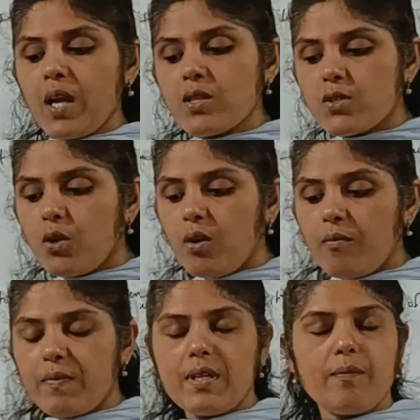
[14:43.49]

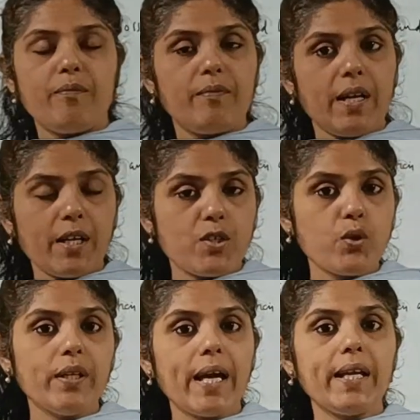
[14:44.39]
So, we
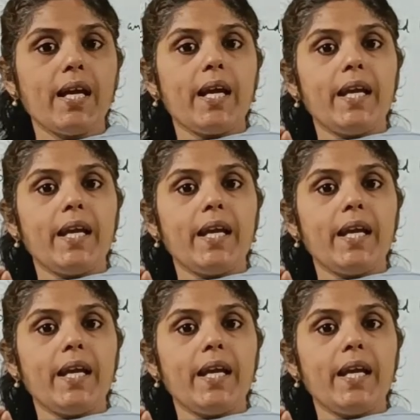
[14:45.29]
understood that